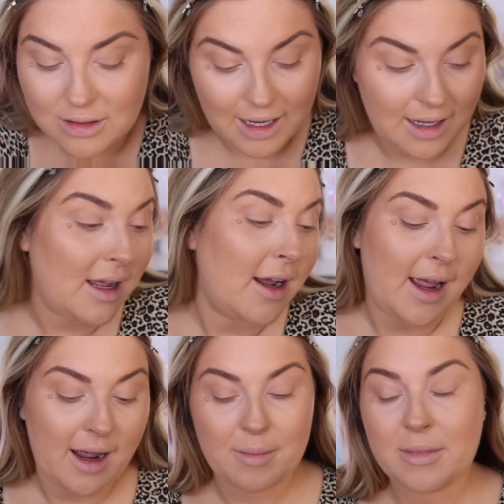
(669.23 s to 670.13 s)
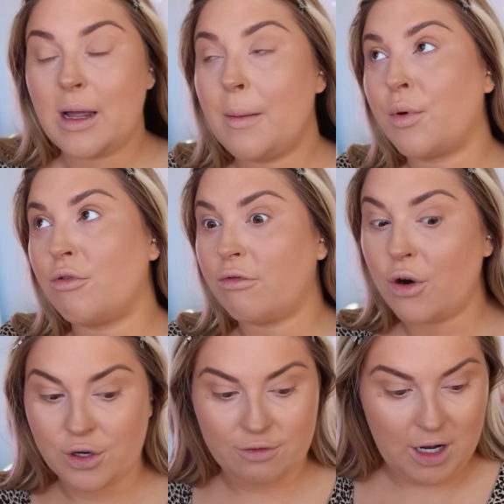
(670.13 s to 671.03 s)
Okay, I'm a
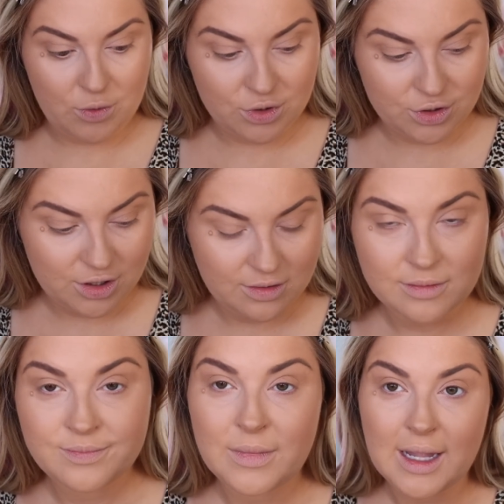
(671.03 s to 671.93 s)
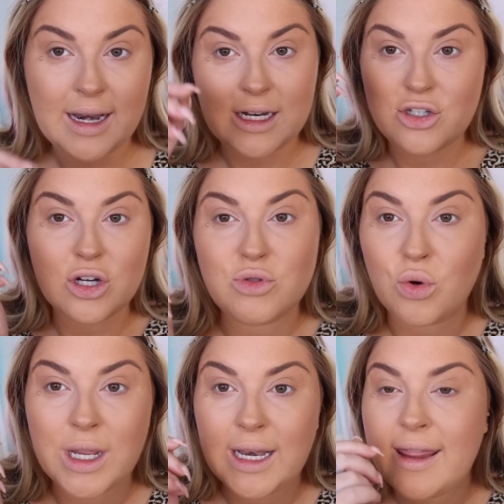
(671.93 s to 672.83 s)
broken record. I need to stop
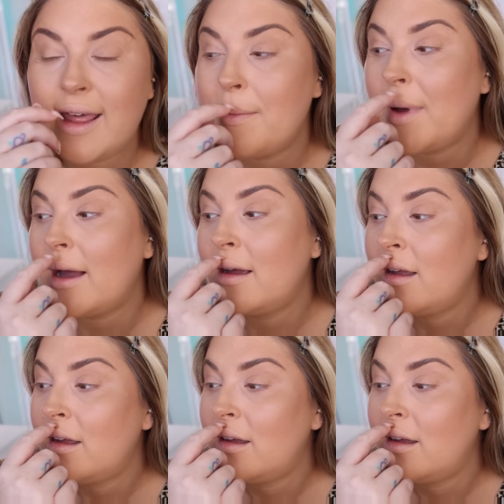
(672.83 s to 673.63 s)
talking like that, but